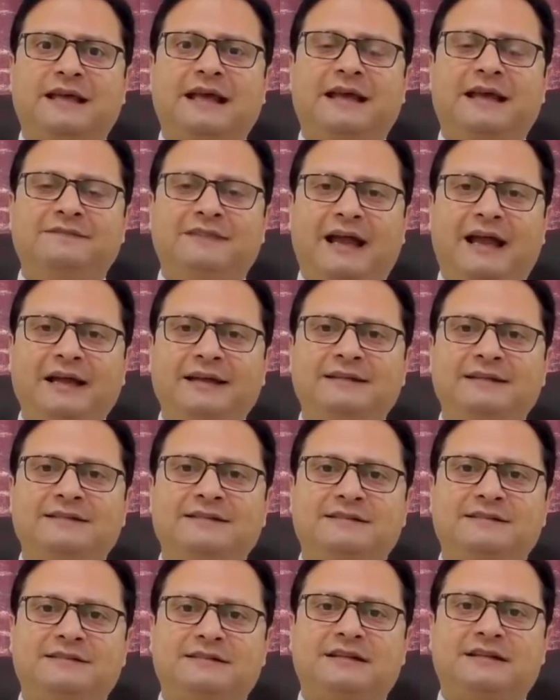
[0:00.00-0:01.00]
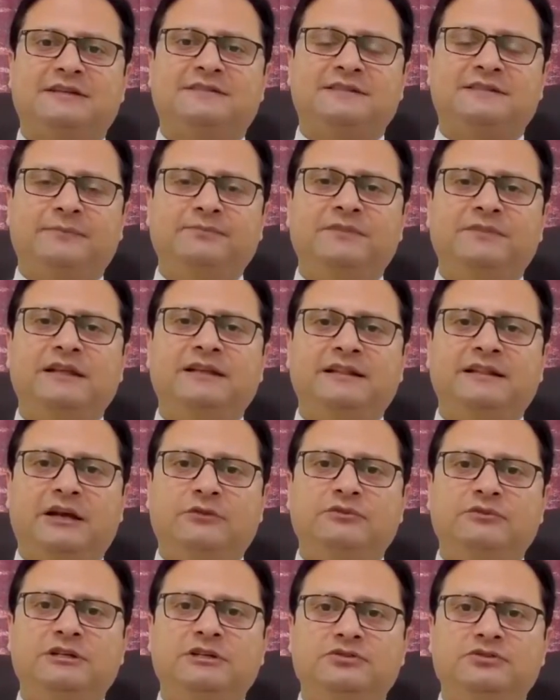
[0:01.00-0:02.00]
and that is something
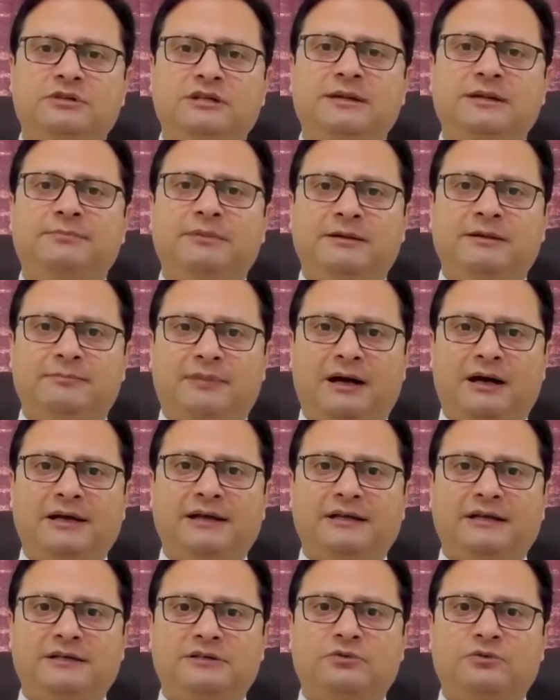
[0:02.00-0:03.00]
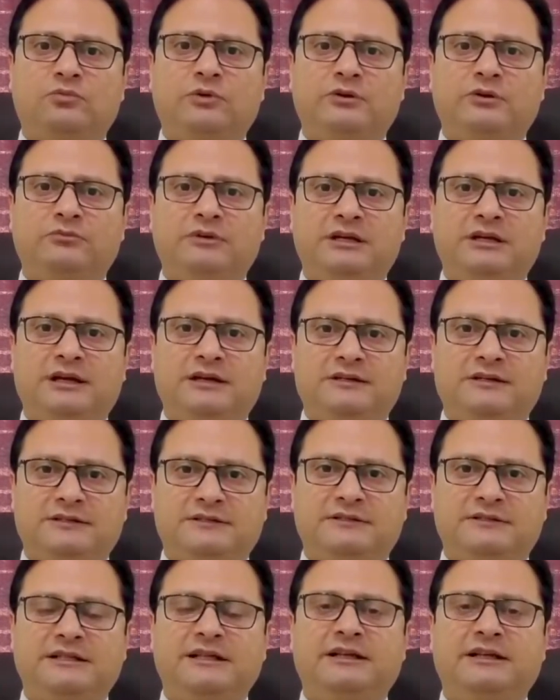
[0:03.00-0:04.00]
that we need to keep in mind when we are
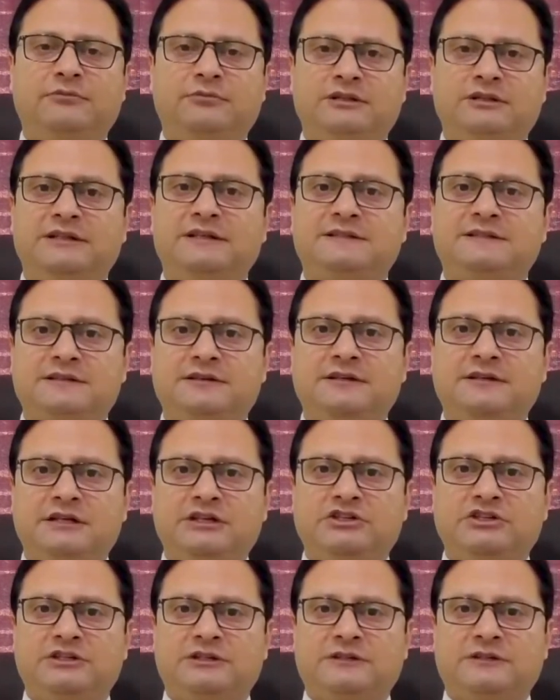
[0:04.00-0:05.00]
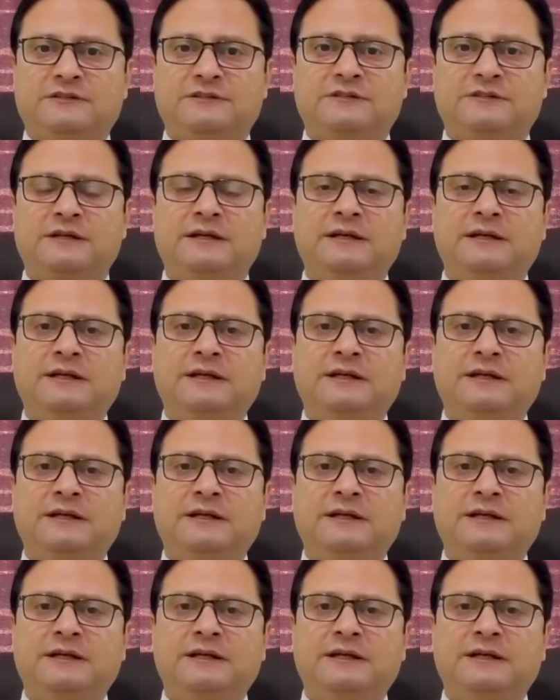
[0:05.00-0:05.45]
dealing with these conditions.